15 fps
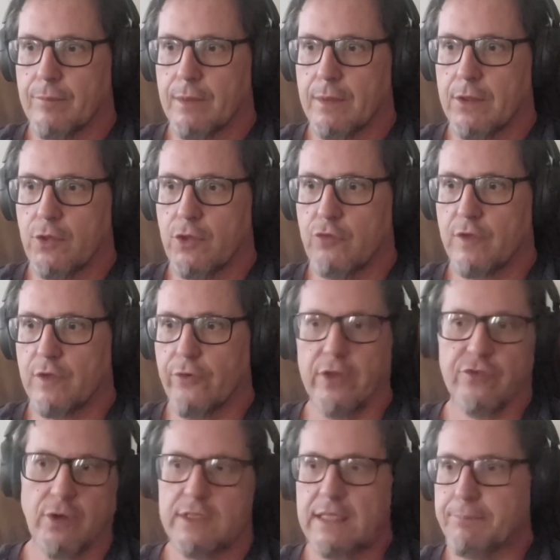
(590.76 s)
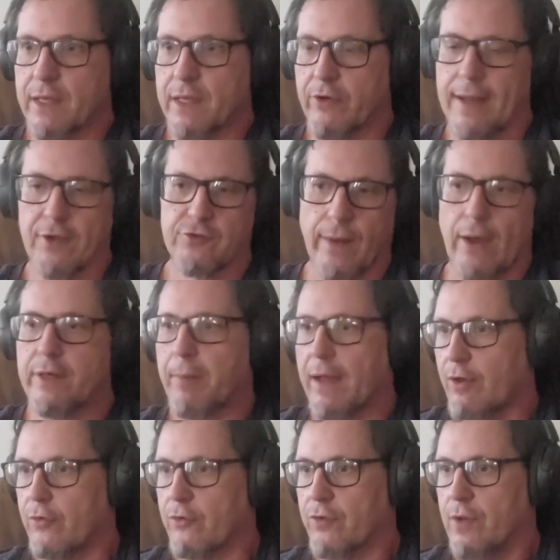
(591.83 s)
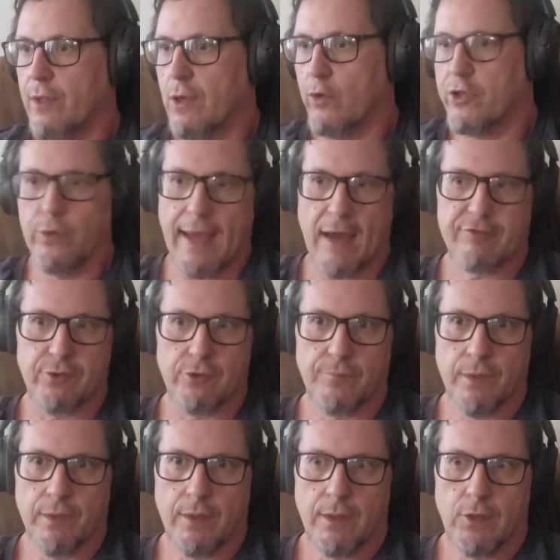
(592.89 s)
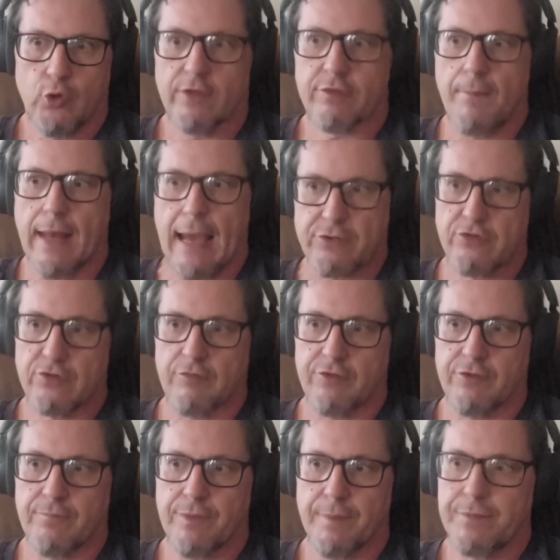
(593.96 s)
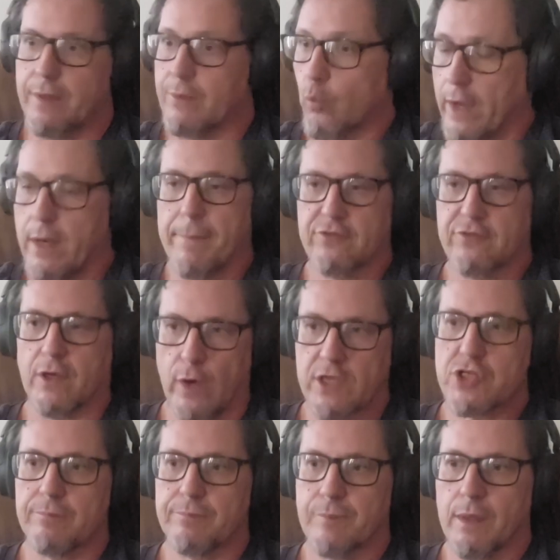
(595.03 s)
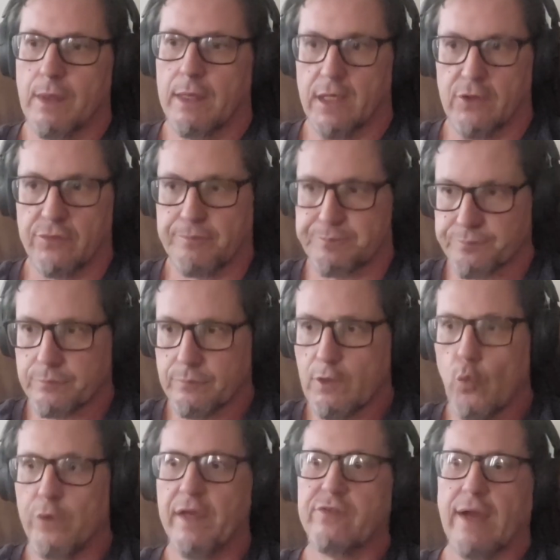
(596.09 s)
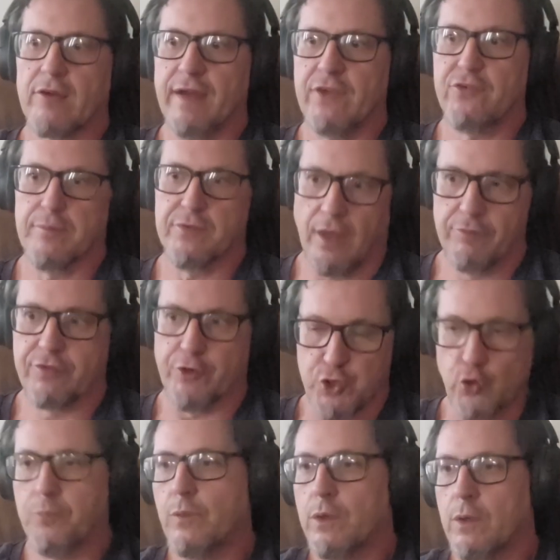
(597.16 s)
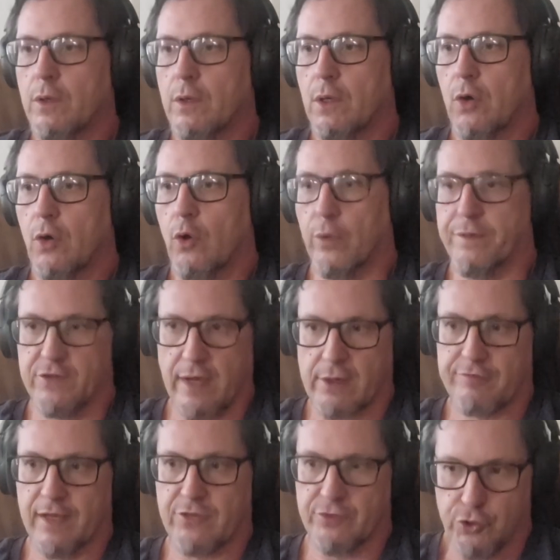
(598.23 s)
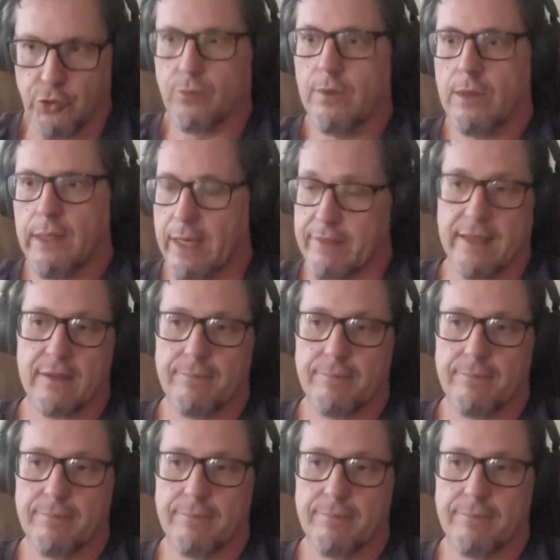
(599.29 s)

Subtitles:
you're in so deep that you're now surrounded by those where you would have to look at them and ask yourself the one basic question is, would they sacrifice themselves for you? or would they sacrifice you? And I think